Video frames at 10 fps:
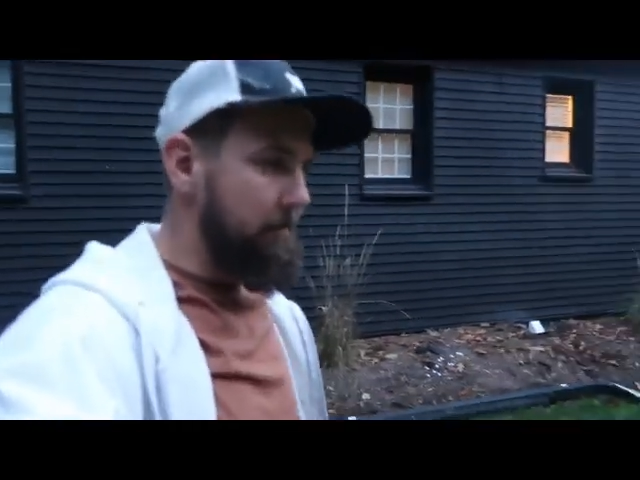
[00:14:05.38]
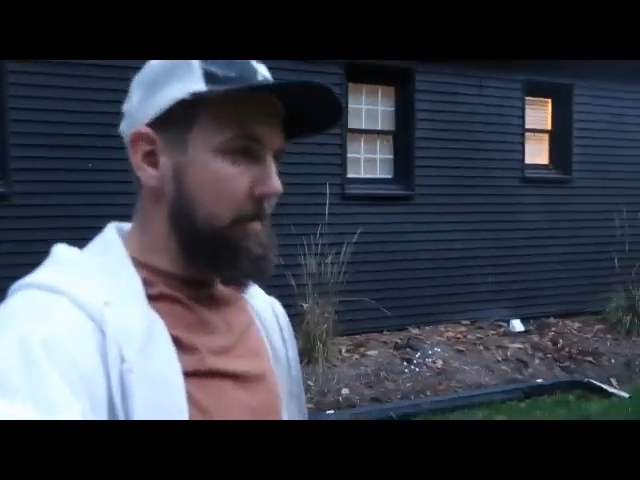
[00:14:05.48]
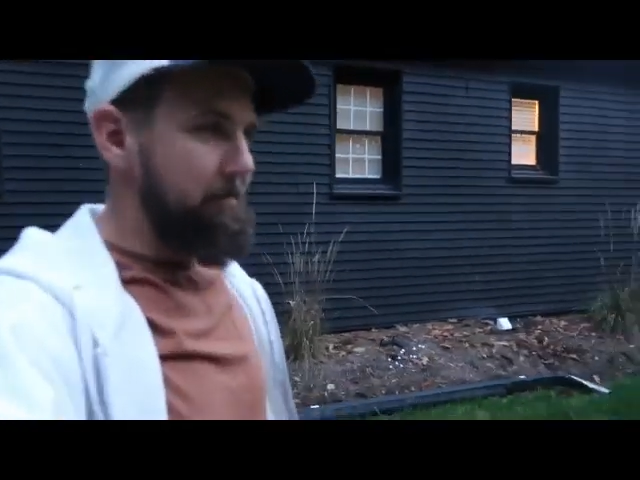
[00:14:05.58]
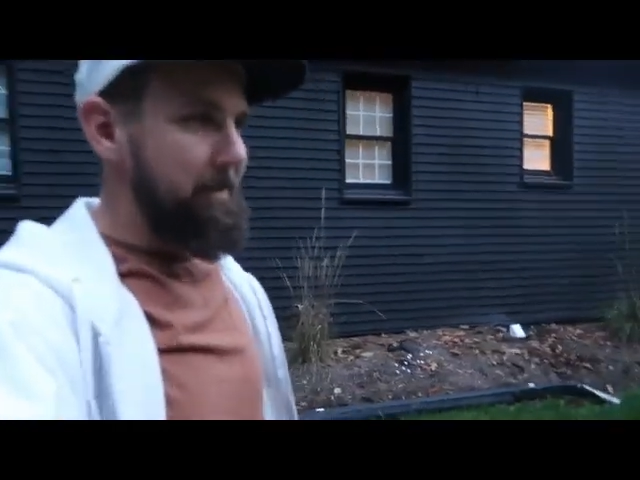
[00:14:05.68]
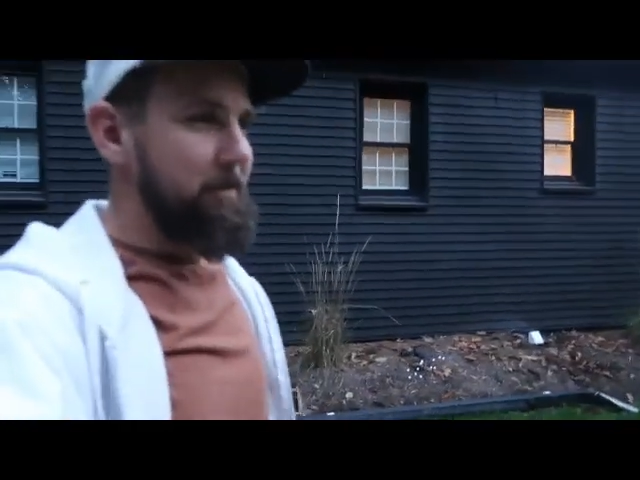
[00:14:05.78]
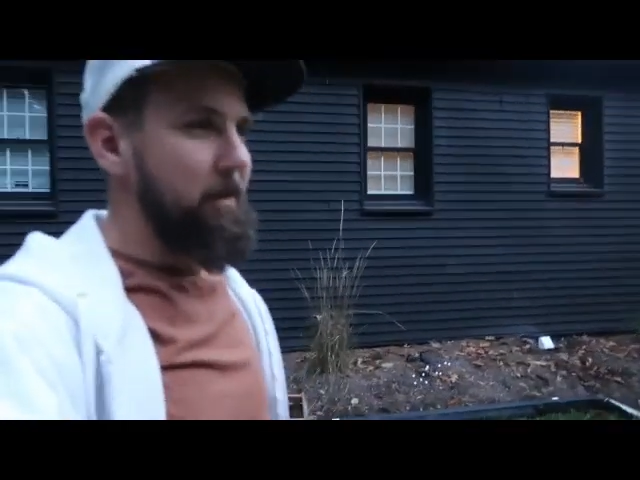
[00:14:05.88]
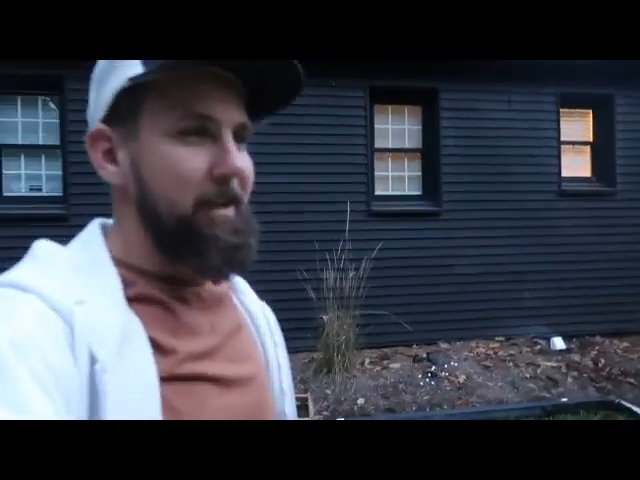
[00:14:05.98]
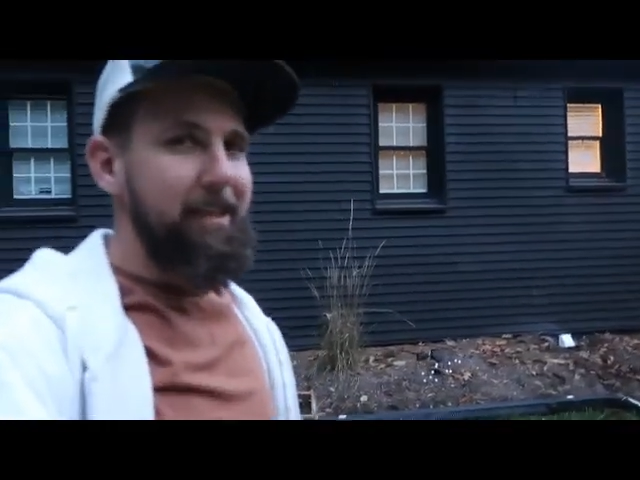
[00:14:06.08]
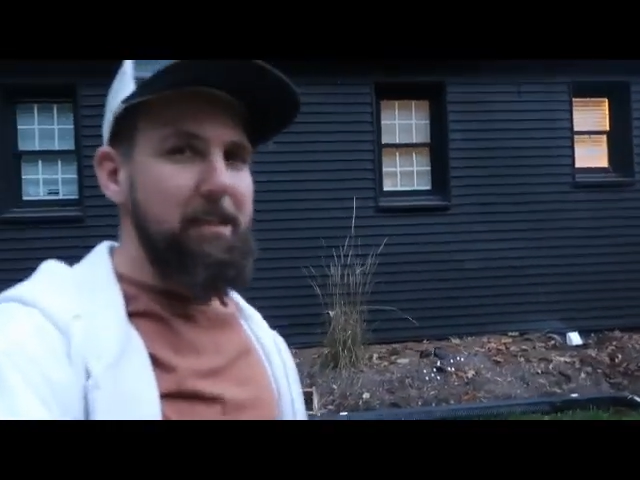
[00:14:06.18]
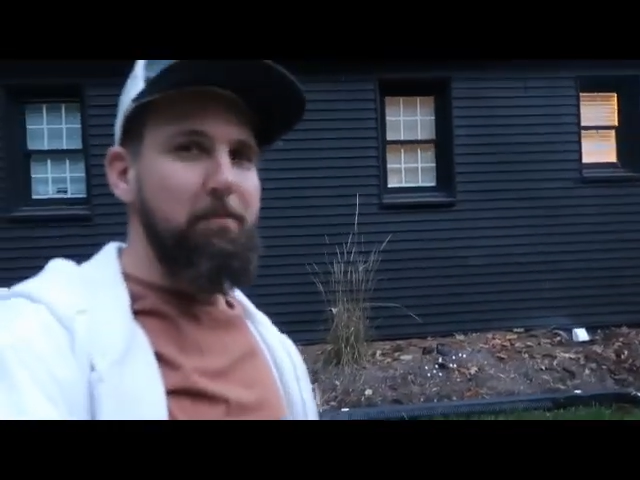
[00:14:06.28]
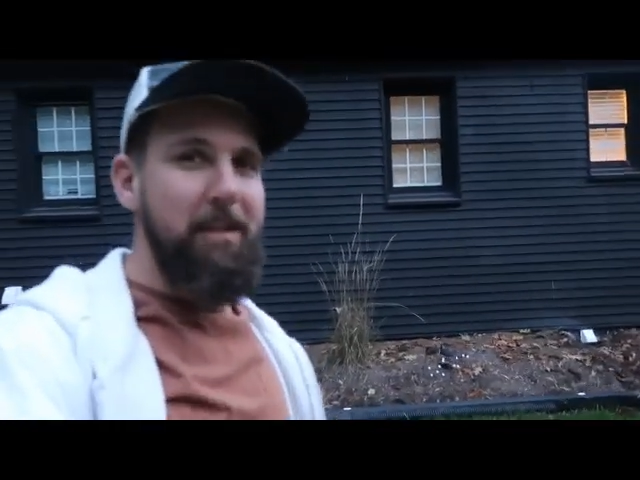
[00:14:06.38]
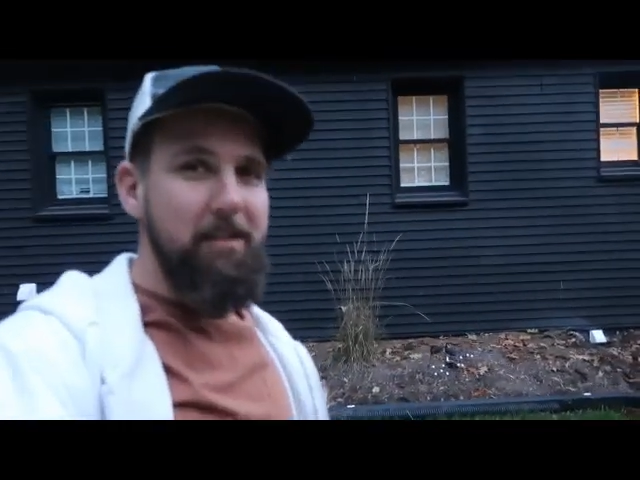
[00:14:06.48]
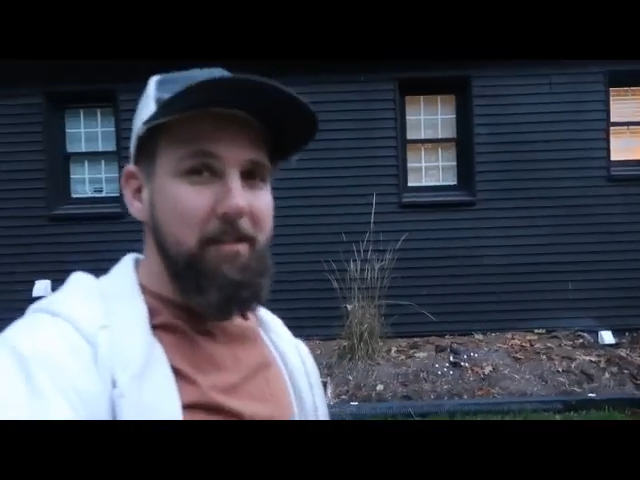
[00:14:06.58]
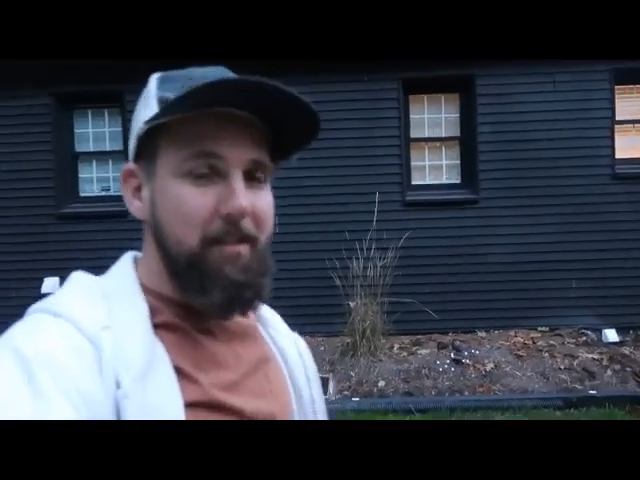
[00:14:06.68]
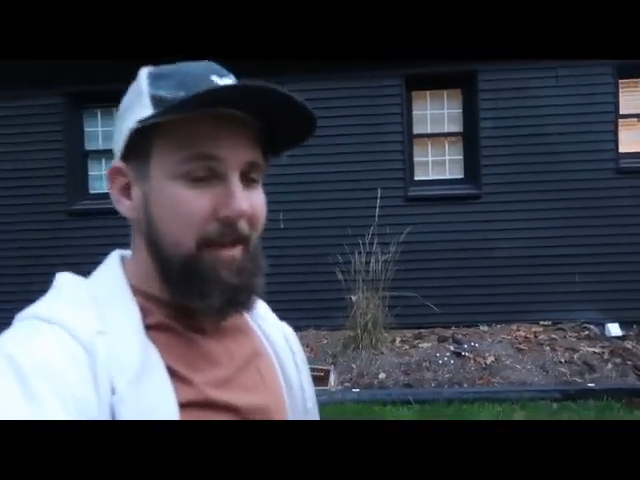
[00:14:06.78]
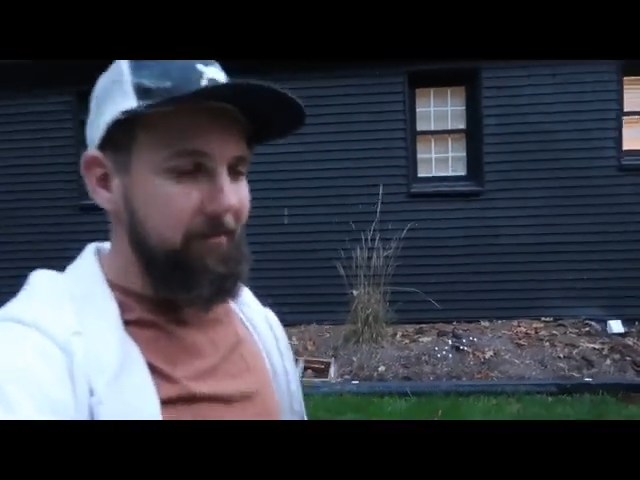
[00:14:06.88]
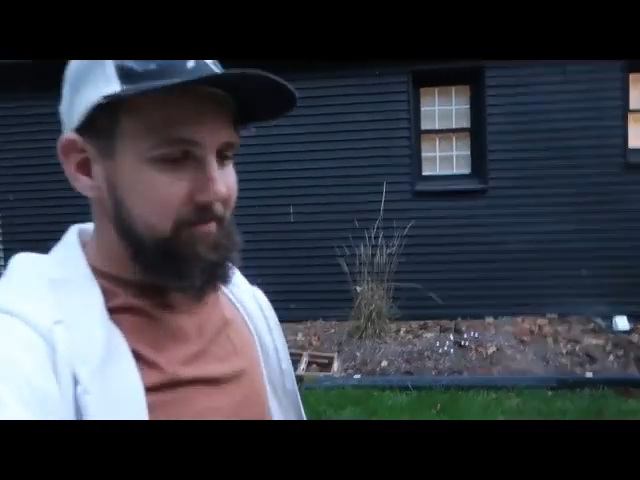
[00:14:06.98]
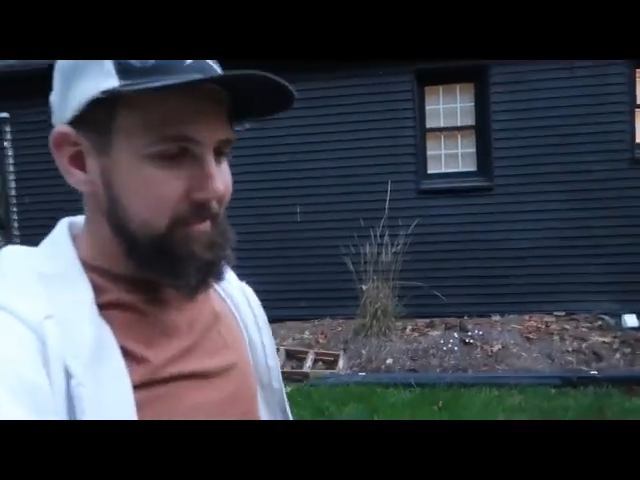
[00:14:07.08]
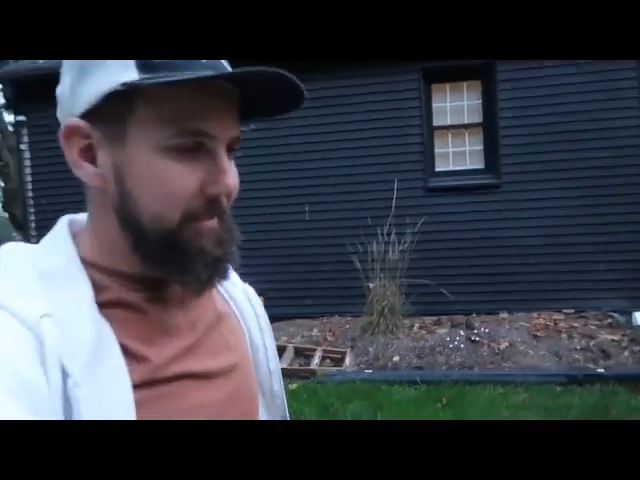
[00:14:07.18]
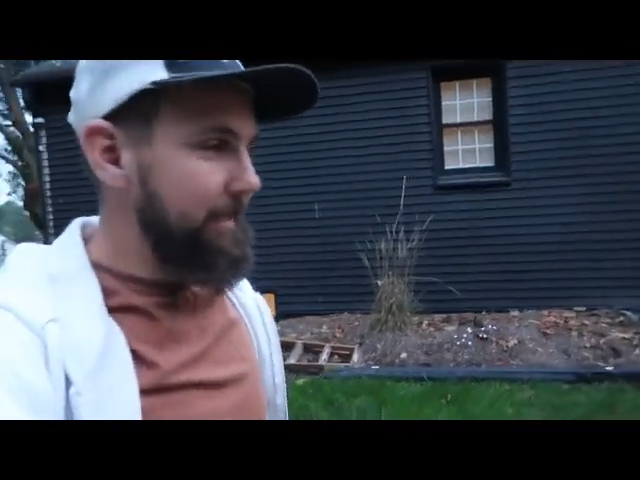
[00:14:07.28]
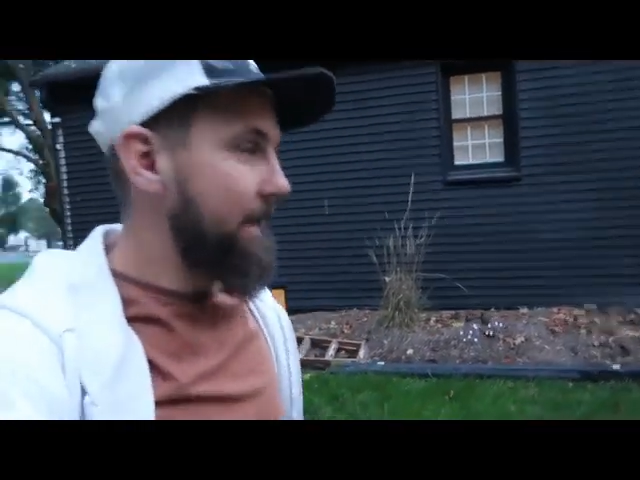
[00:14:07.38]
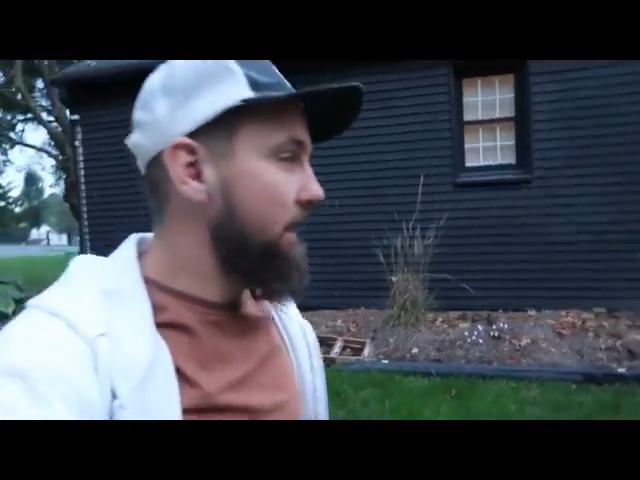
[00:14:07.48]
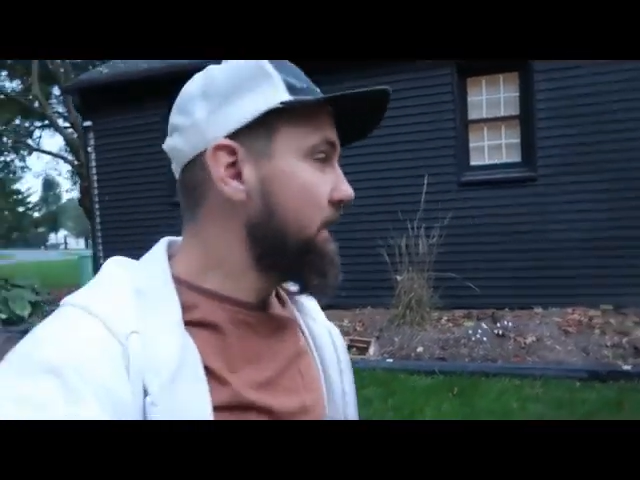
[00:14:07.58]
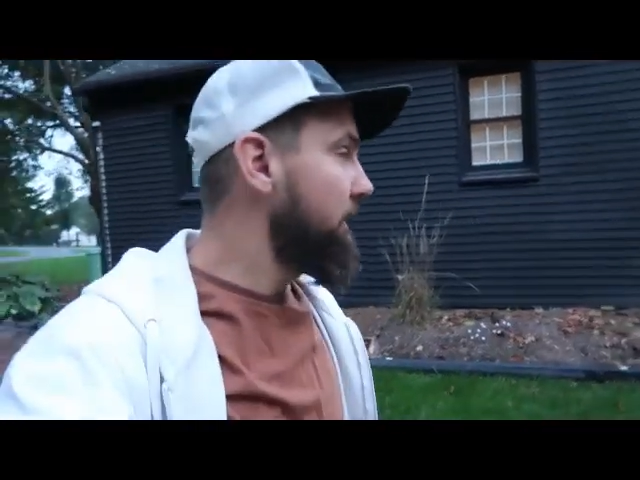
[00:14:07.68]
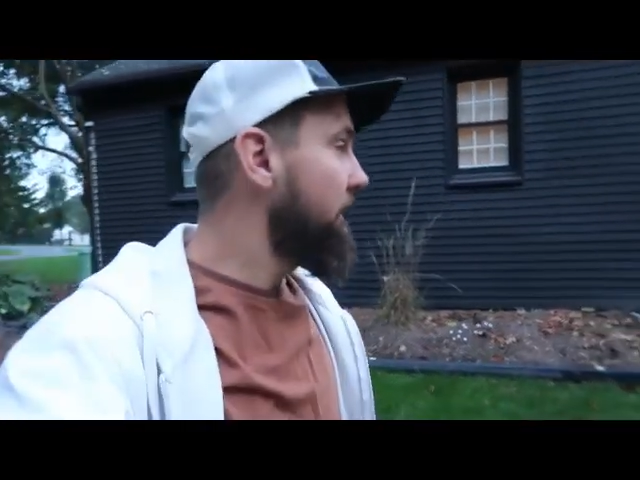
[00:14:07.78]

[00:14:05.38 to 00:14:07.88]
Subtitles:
But it means we gotta get this place looking half decent again.